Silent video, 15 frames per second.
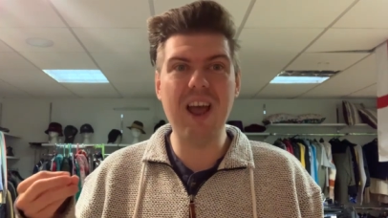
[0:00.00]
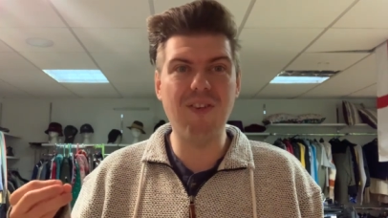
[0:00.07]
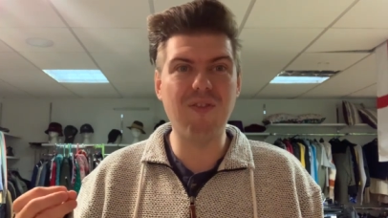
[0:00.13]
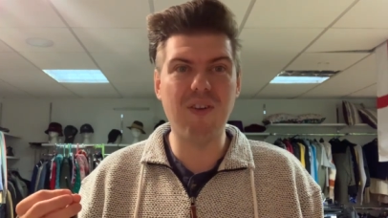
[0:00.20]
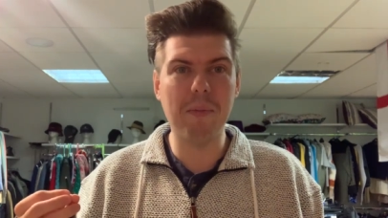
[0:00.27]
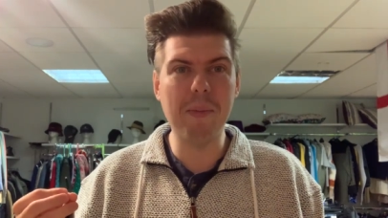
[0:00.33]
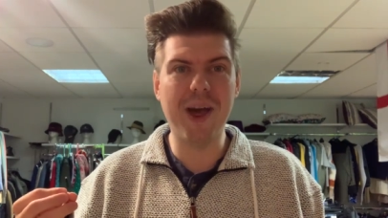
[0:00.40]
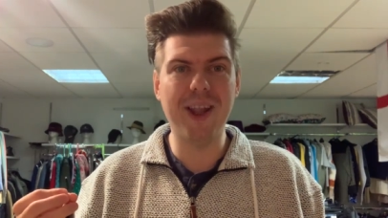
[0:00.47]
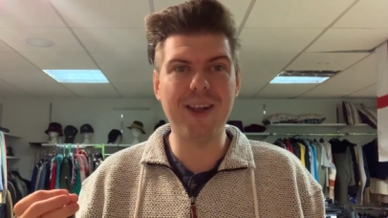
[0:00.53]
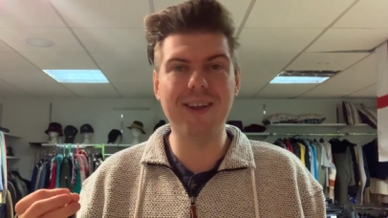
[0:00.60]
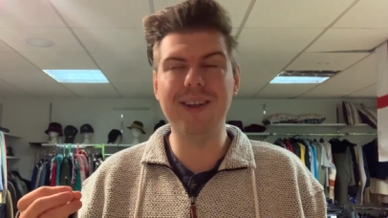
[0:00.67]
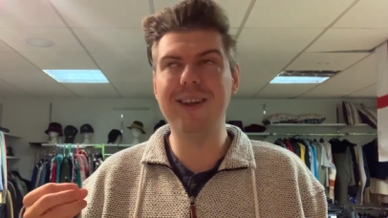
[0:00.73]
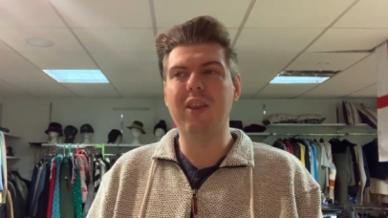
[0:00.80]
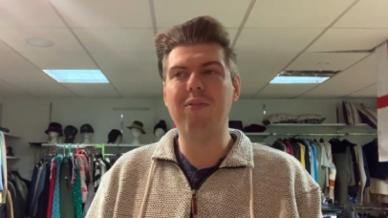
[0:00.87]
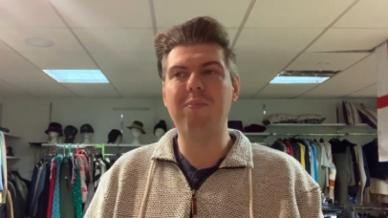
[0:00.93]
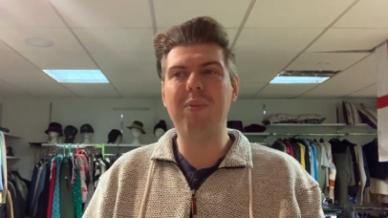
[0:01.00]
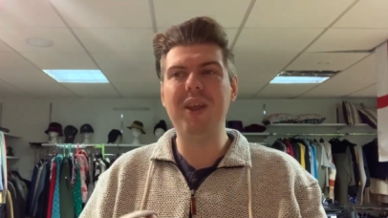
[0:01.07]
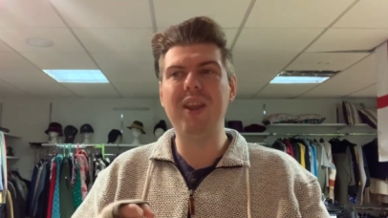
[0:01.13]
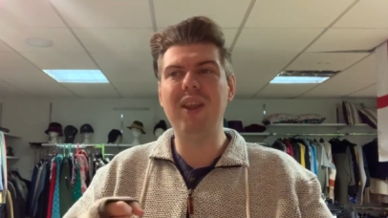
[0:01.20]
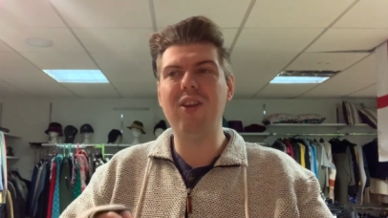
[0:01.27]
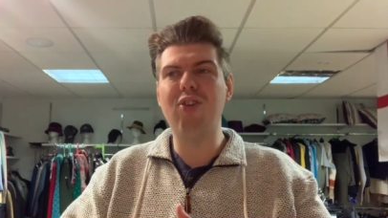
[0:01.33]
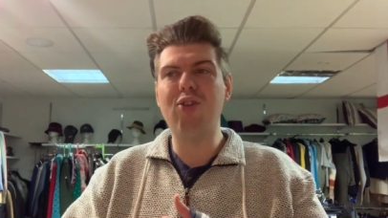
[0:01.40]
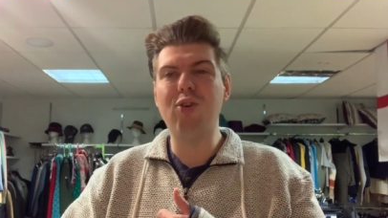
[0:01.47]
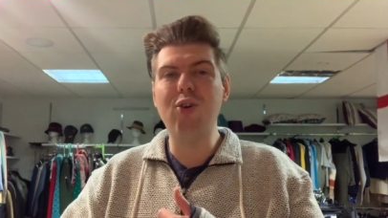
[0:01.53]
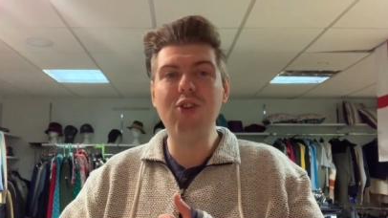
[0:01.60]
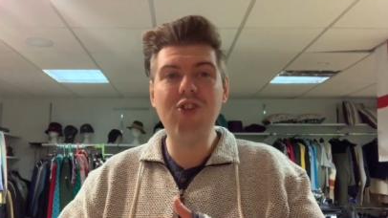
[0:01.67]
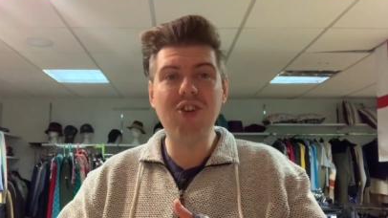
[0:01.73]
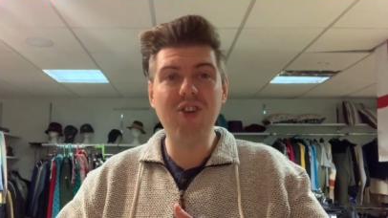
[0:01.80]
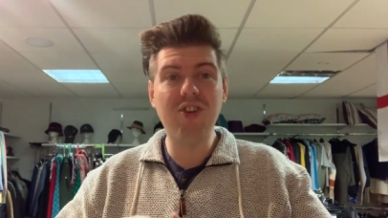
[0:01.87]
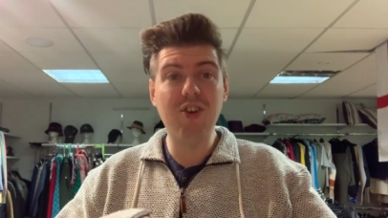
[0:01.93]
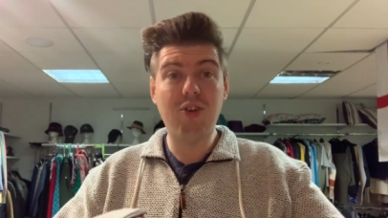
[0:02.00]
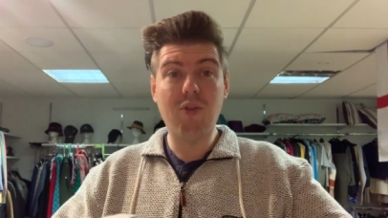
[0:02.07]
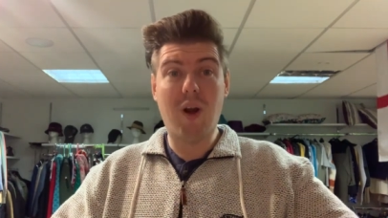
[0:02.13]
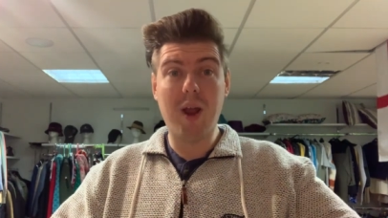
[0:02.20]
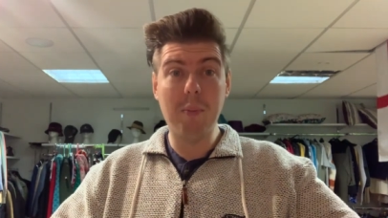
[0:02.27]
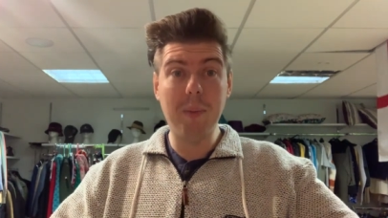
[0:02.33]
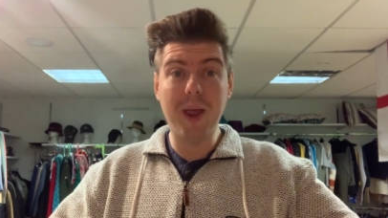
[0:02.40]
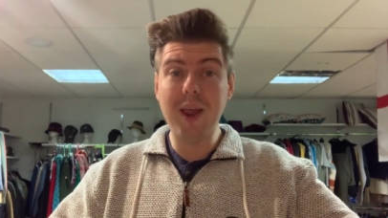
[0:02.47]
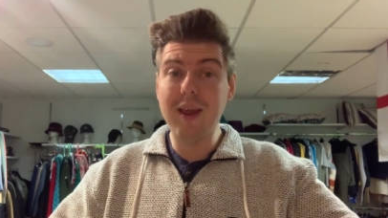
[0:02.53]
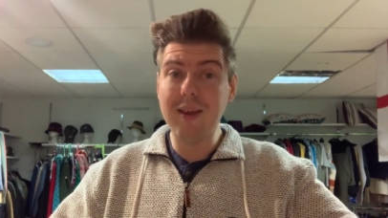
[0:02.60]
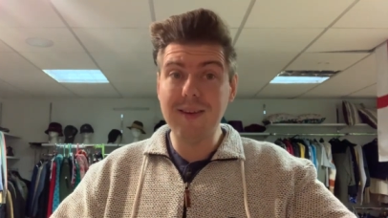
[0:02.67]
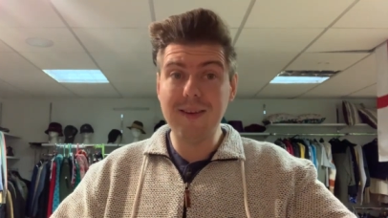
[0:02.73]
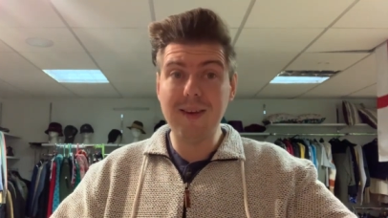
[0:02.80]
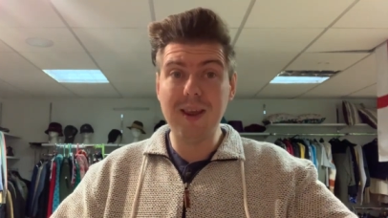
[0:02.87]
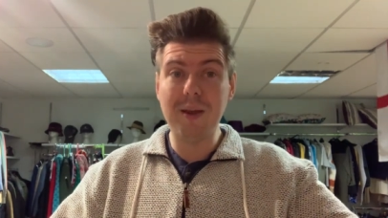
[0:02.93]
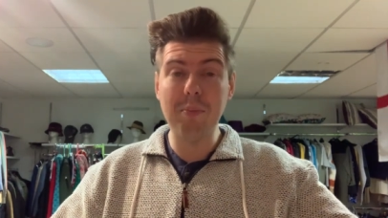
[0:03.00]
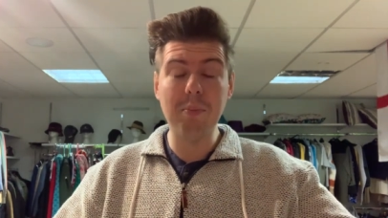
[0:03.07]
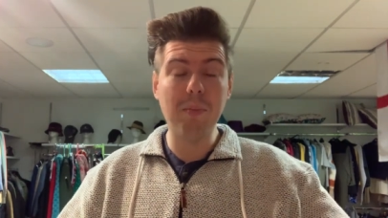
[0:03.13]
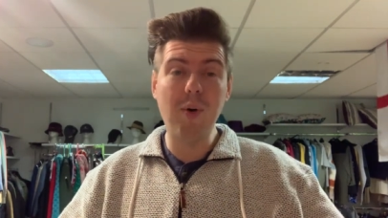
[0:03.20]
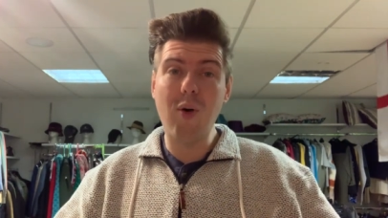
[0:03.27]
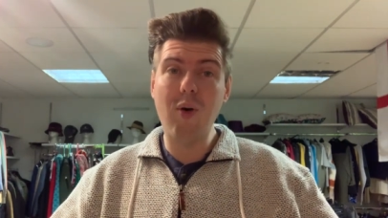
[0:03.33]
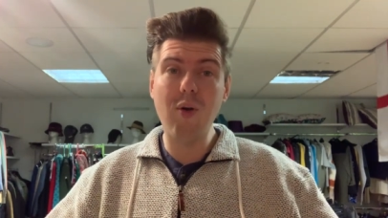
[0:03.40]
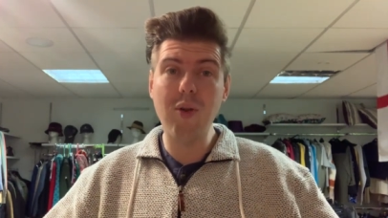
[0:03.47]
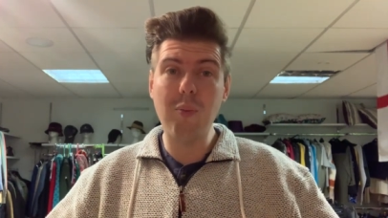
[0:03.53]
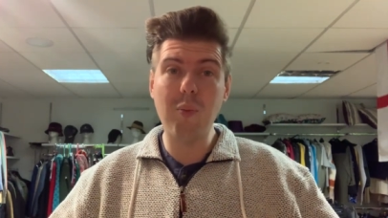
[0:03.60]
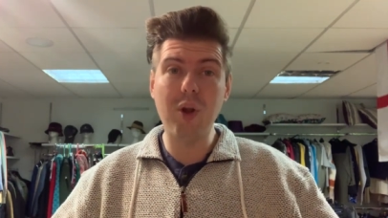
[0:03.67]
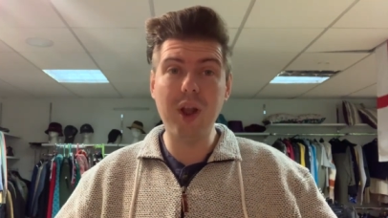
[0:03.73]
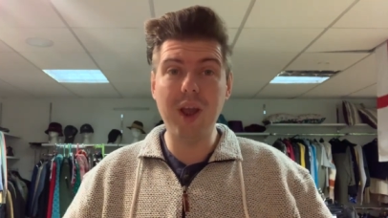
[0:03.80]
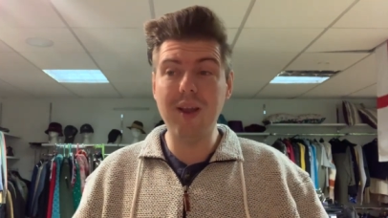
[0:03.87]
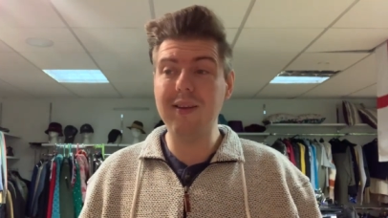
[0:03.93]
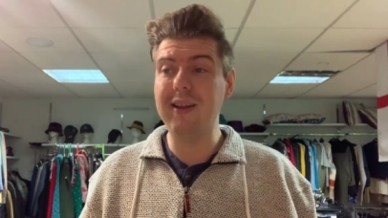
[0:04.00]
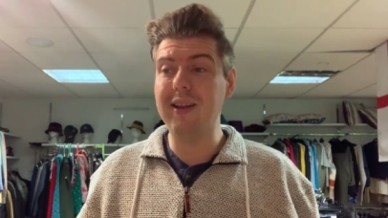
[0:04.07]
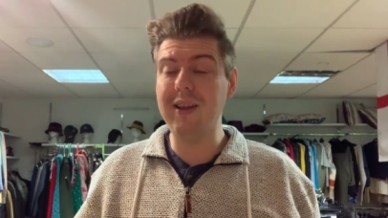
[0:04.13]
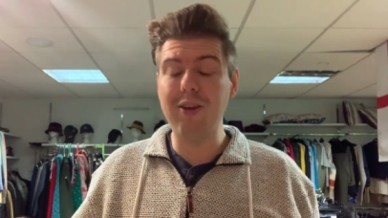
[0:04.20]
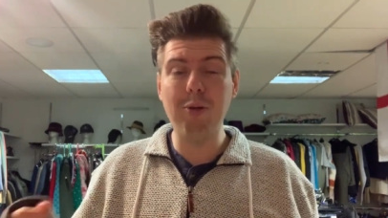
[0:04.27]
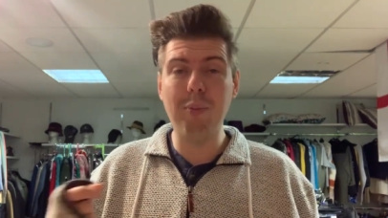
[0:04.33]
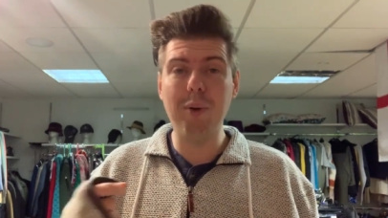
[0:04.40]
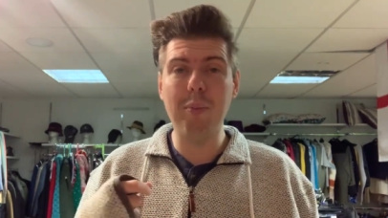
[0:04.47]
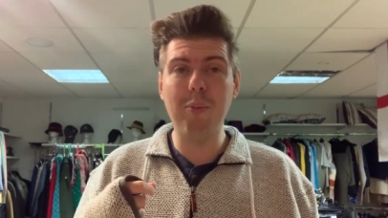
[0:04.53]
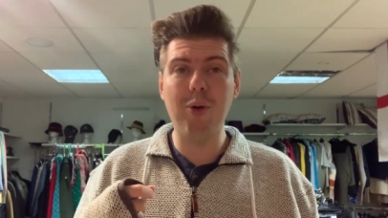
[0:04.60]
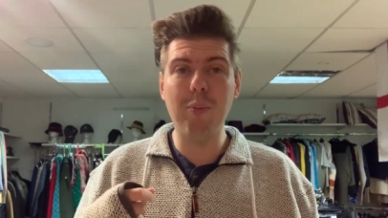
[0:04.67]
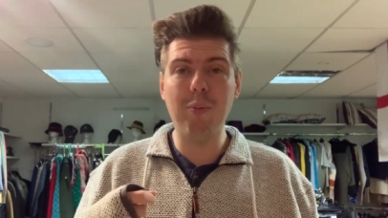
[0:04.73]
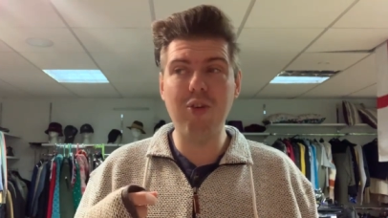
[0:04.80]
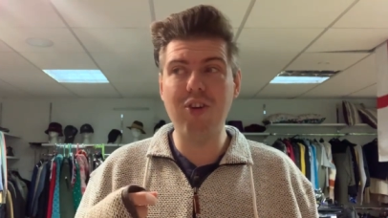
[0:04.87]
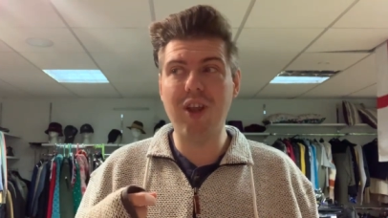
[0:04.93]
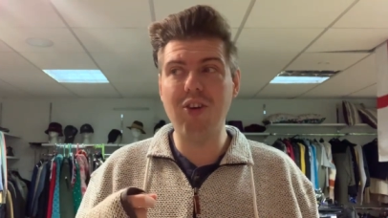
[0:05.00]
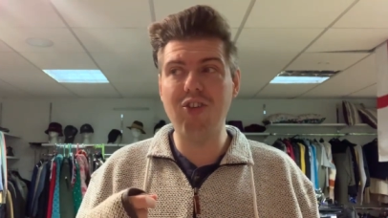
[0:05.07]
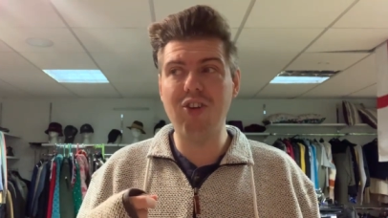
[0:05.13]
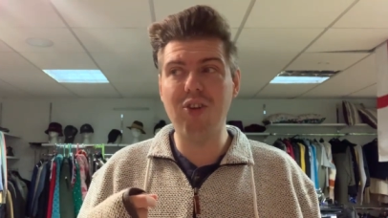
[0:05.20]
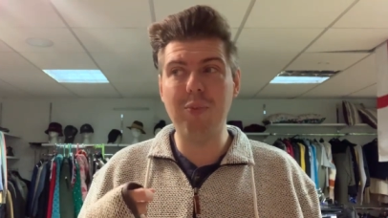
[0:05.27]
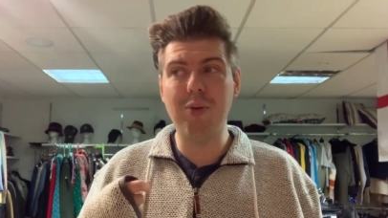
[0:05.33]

everyman. There have been these touches to try and make it seem more than what it is, a little bit more pretentious.